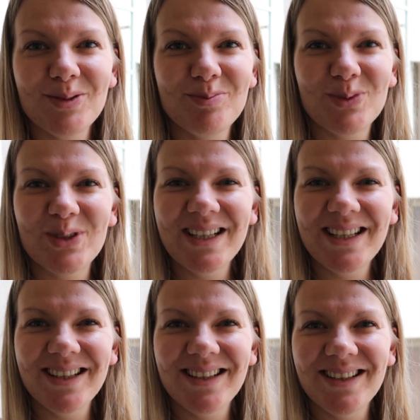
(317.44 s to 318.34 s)
good
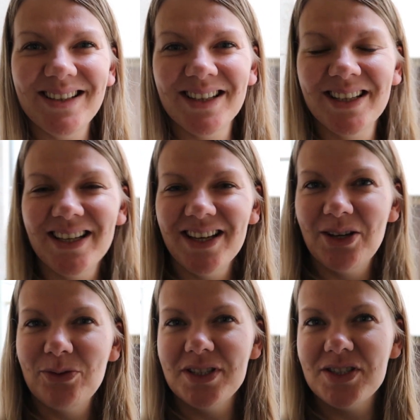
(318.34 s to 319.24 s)
morning
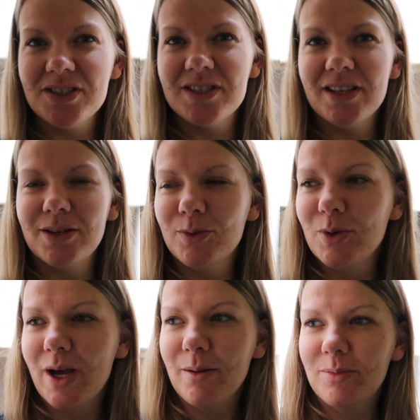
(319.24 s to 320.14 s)
we just uh,
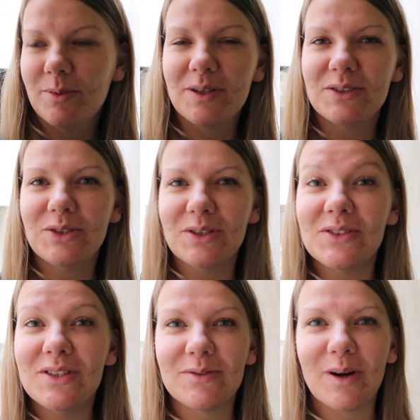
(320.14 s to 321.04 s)
woke up as you can
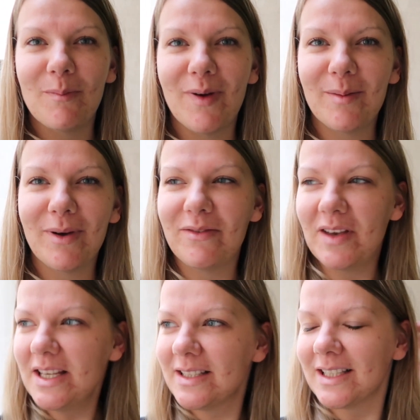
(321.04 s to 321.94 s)
see from uh, my
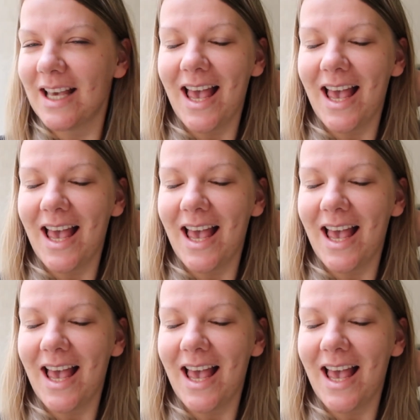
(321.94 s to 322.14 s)
face